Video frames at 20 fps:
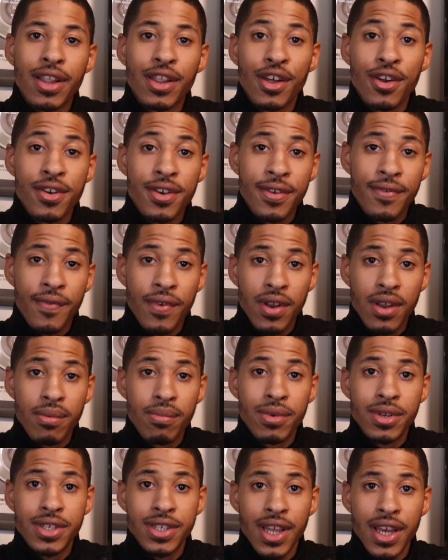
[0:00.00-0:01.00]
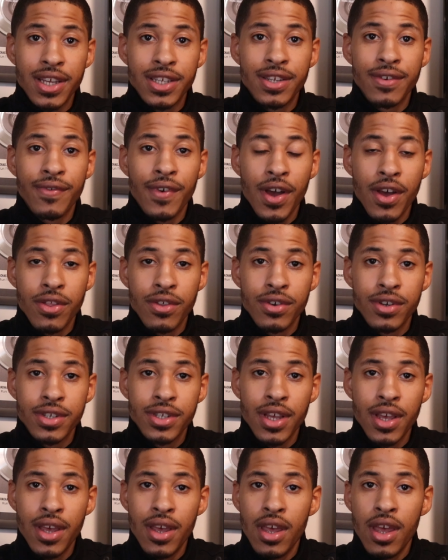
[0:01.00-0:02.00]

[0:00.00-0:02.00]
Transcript: learning from the mistakes of others.